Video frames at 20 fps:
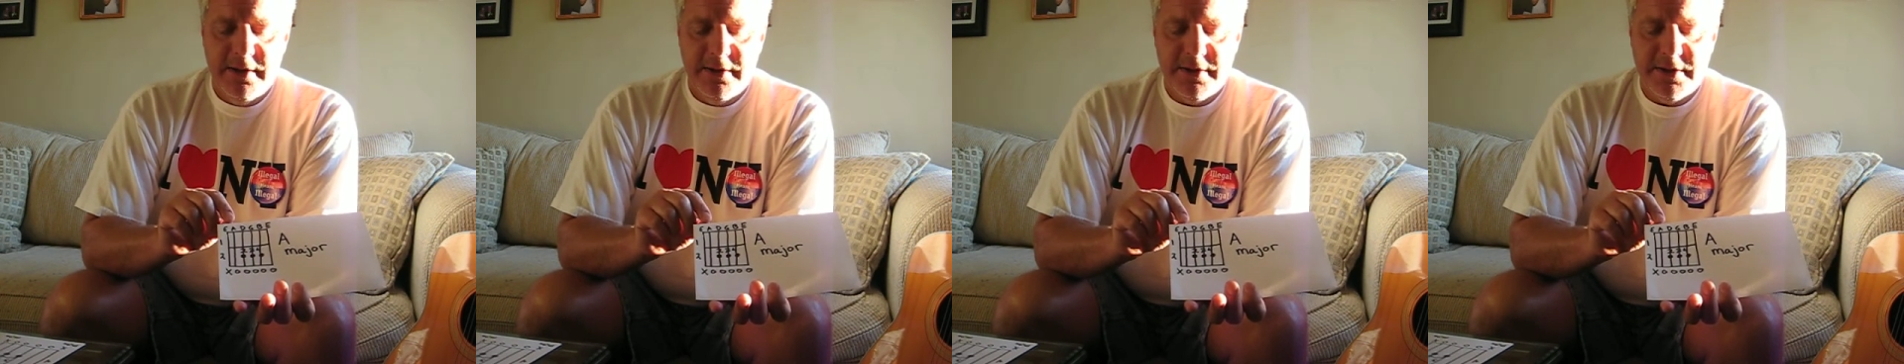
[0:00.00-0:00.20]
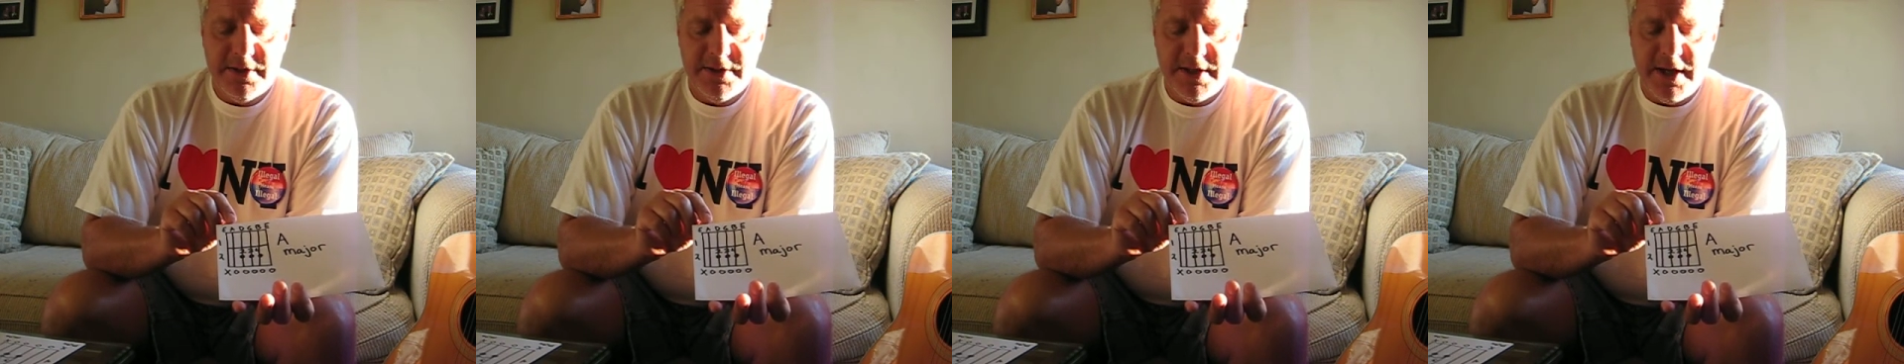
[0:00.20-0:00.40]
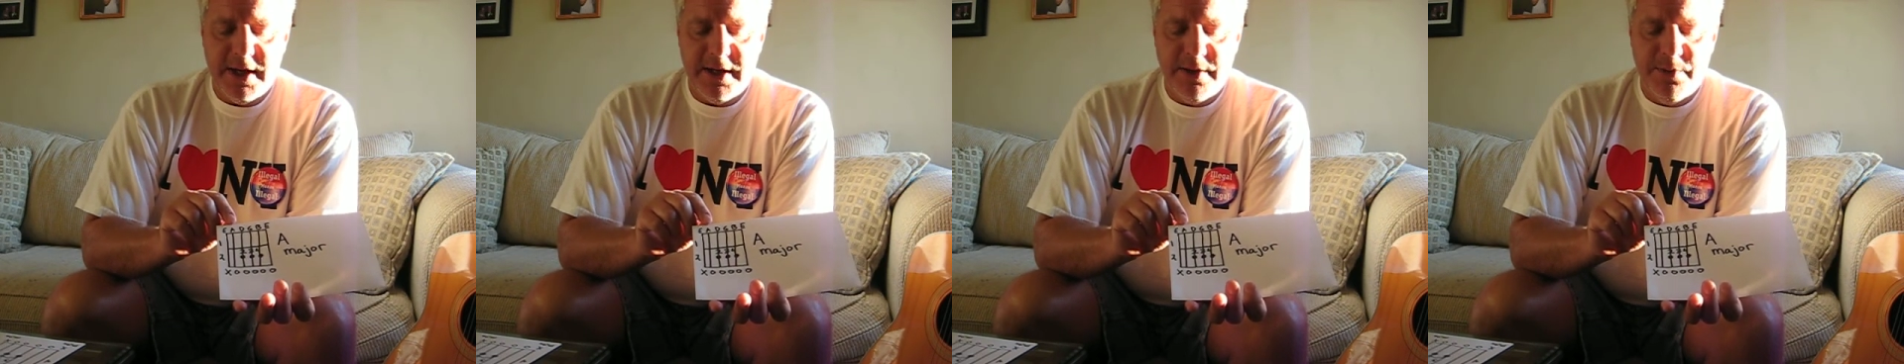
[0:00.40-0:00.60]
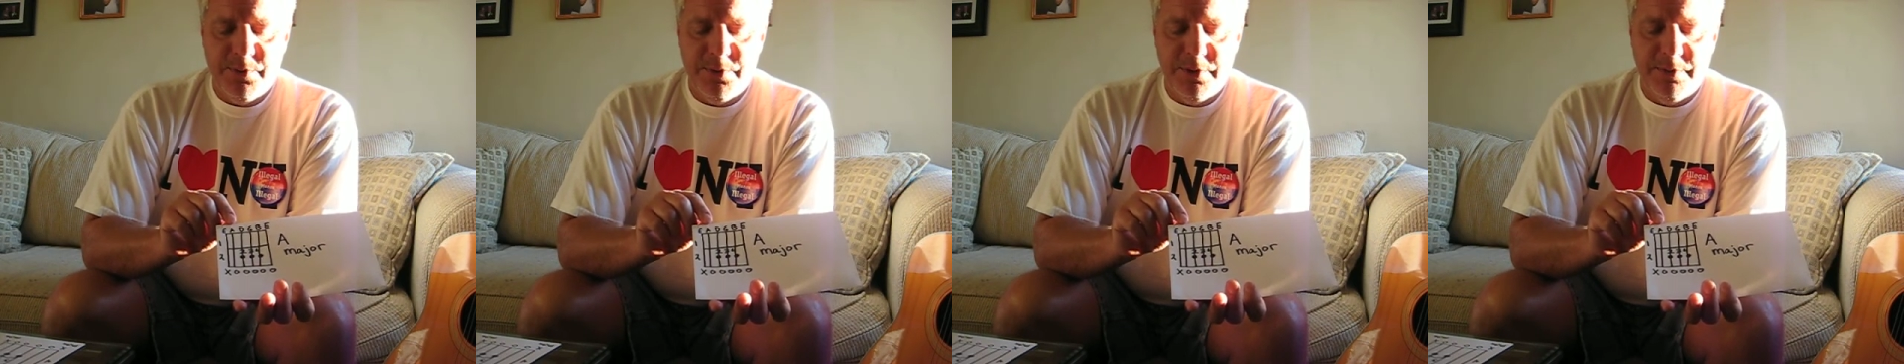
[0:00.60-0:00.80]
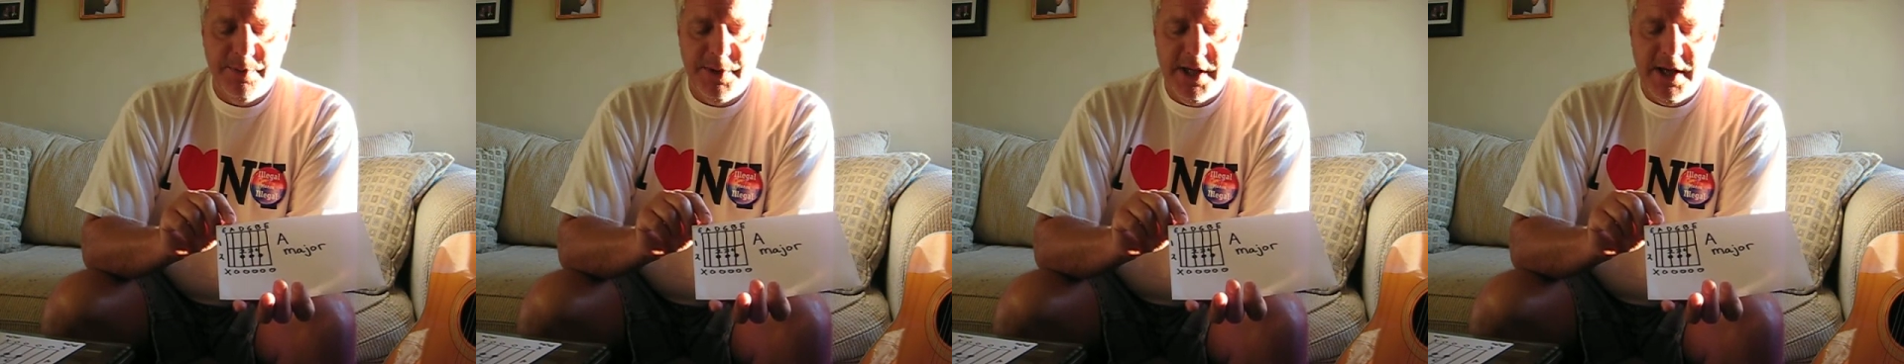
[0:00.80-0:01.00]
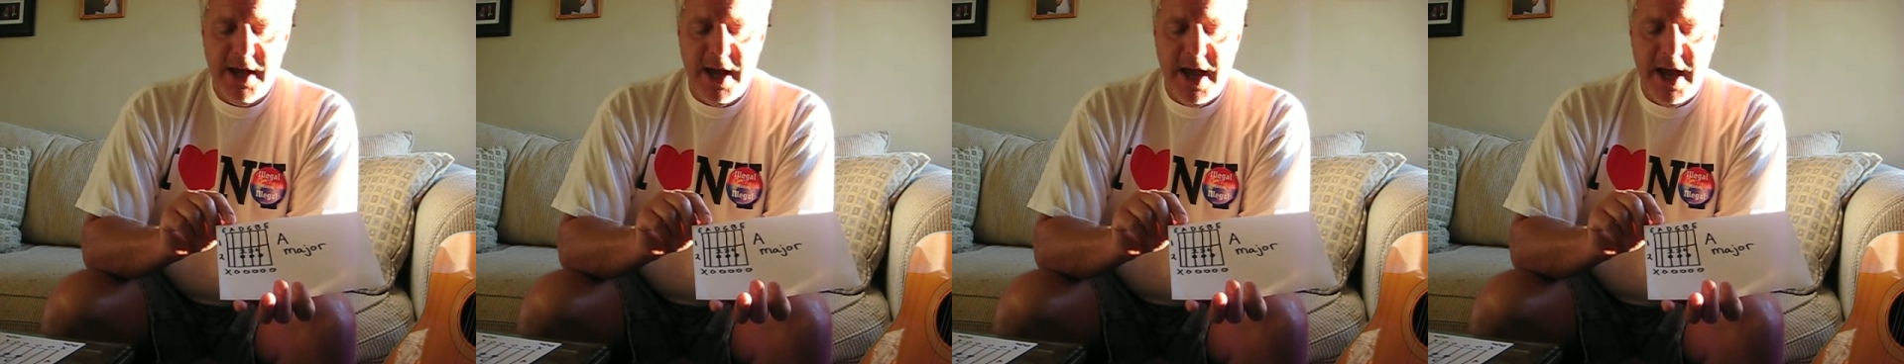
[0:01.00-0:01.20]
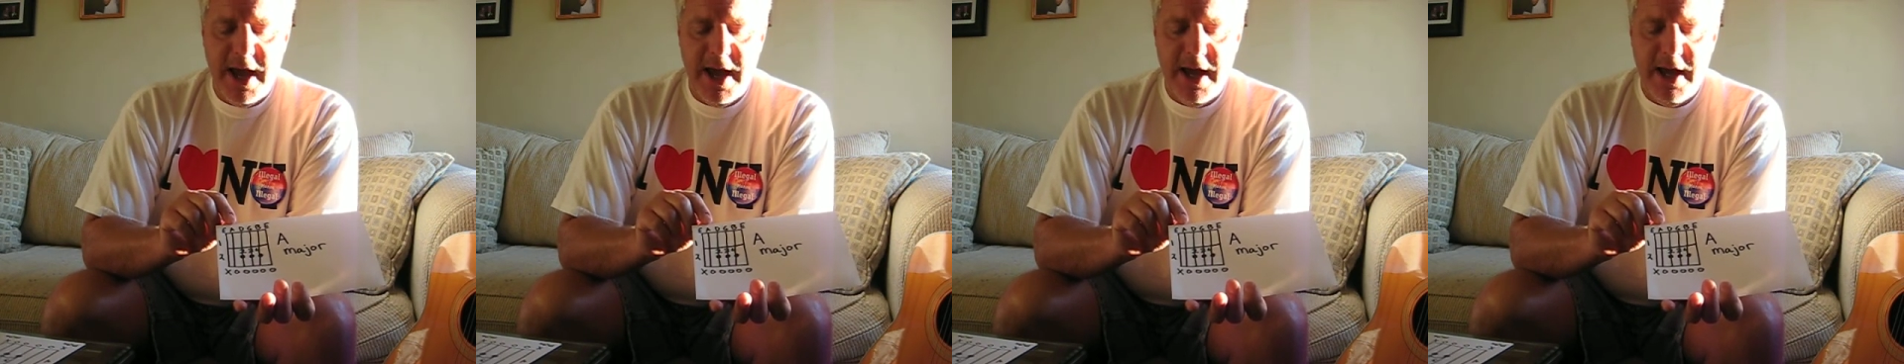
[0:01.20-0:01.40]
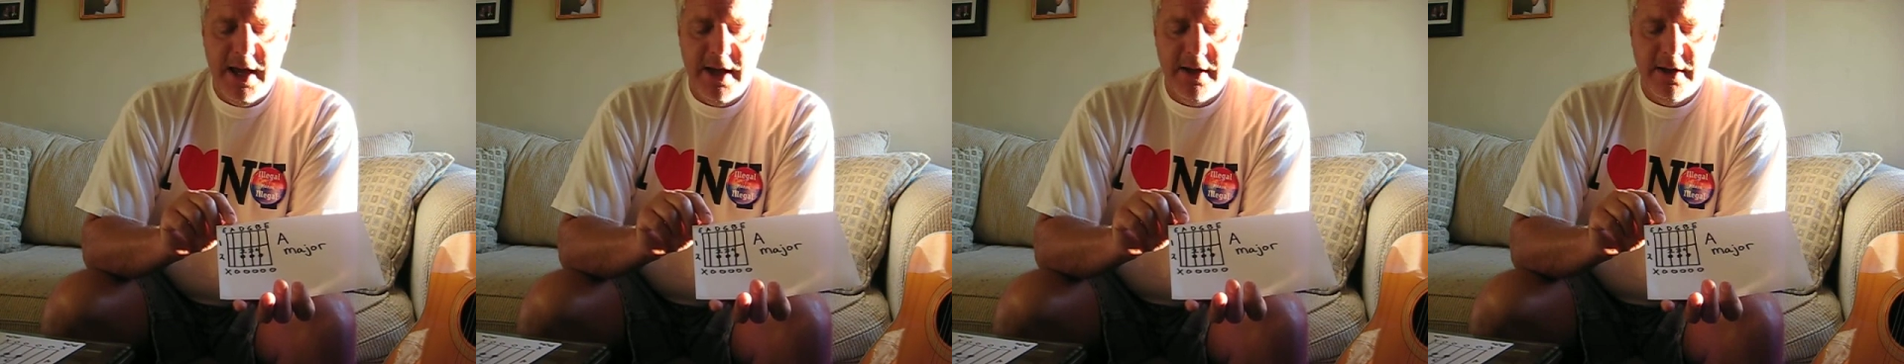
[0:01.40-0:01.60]
The second would be
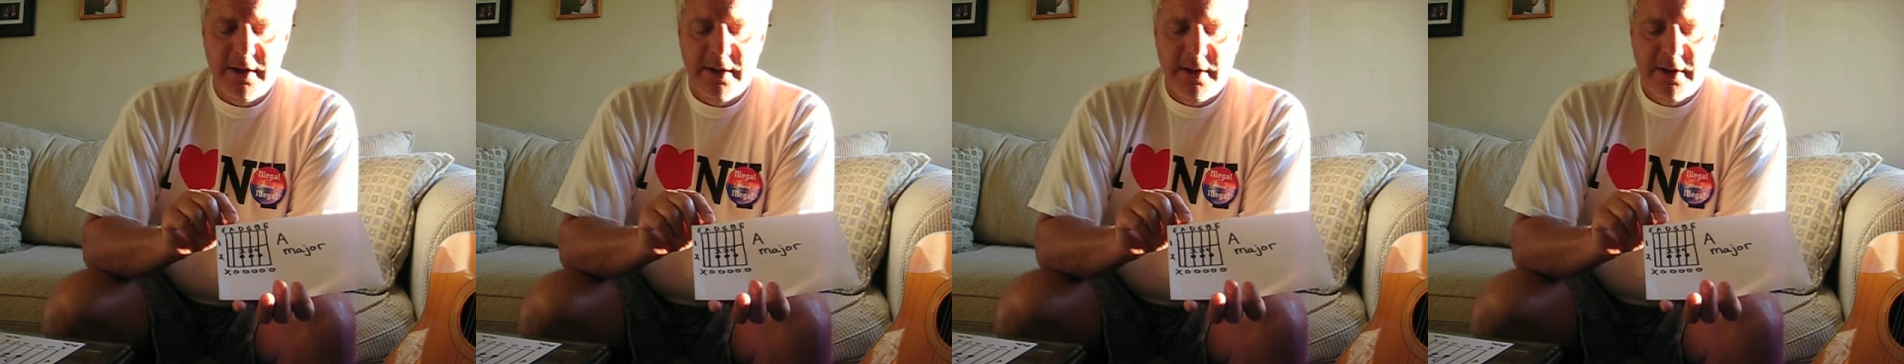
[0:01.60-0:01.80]
A.